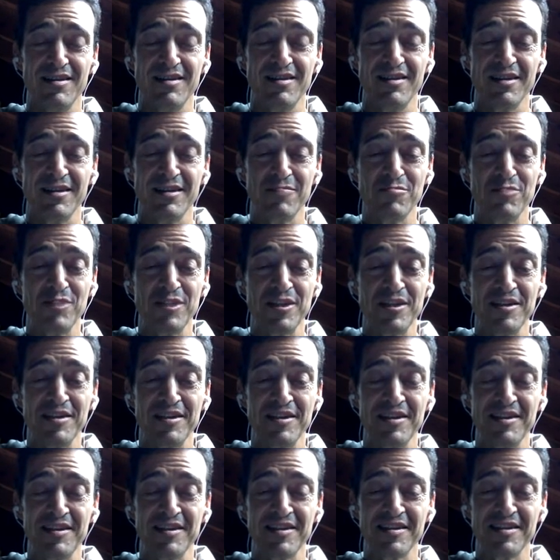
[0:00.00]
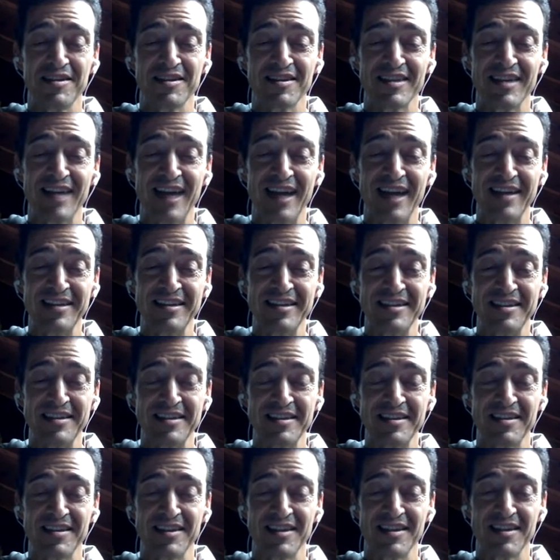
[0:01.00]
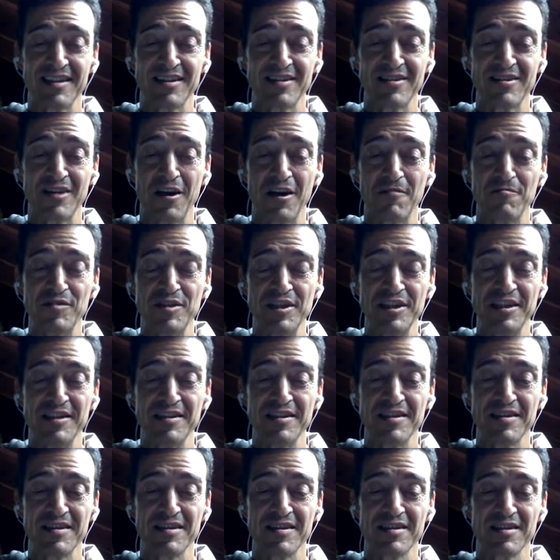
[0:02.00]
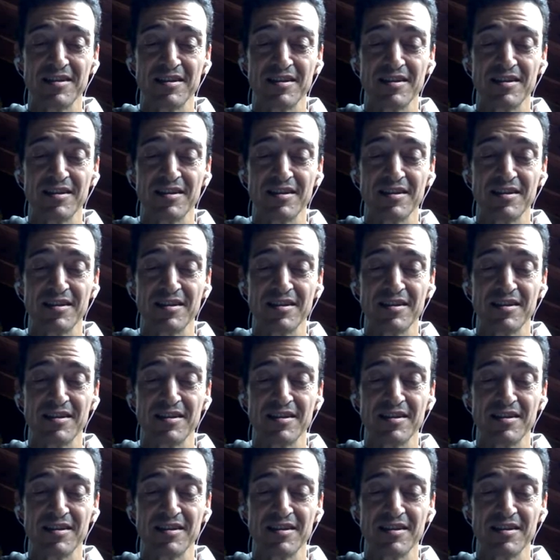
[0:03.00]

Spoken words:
and bringing this kindness and softness